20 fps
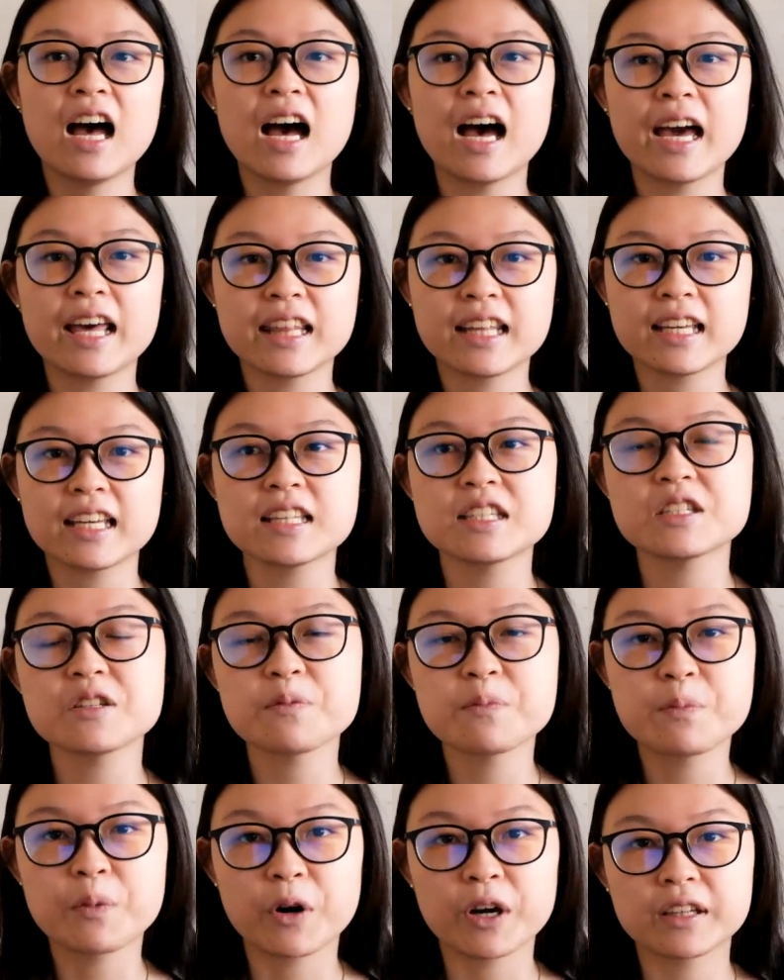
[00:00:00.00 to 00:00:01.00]
I think it's
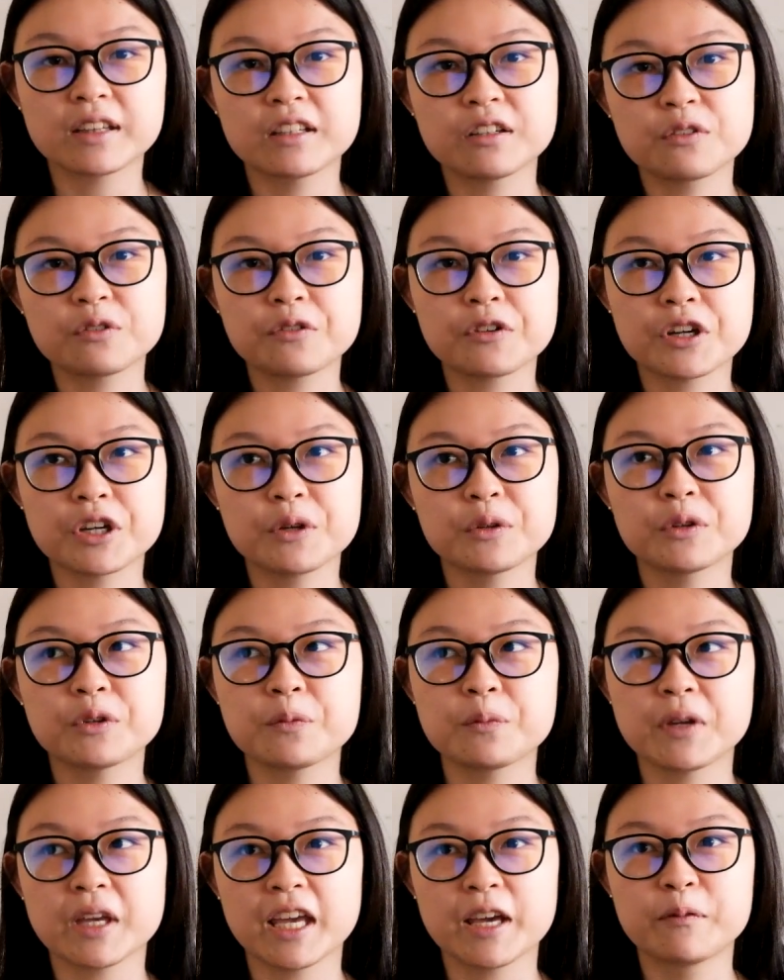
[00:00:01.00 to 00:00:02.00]
important for you to
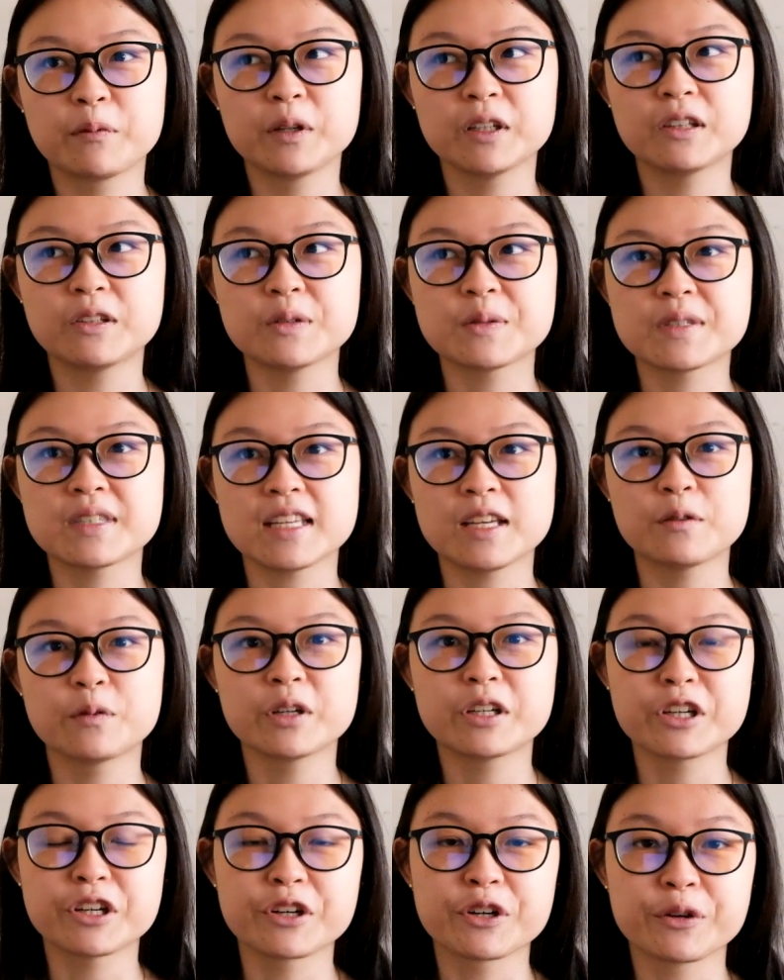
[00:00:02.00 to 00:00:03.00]
be able to see
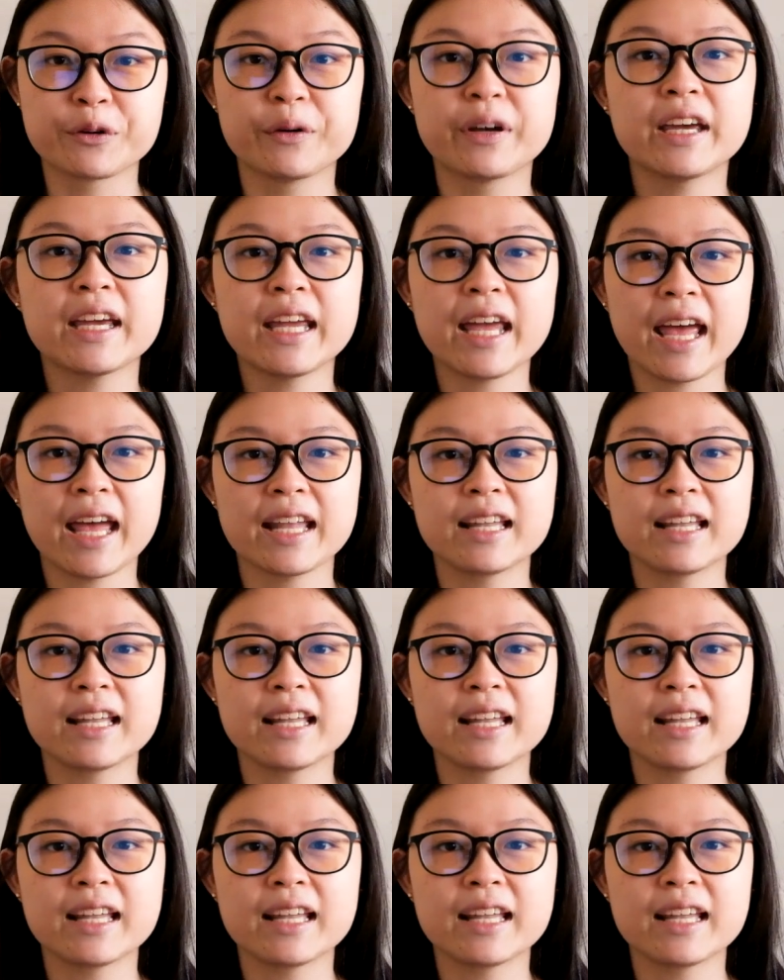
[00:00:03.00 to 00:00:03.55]
what you're doing.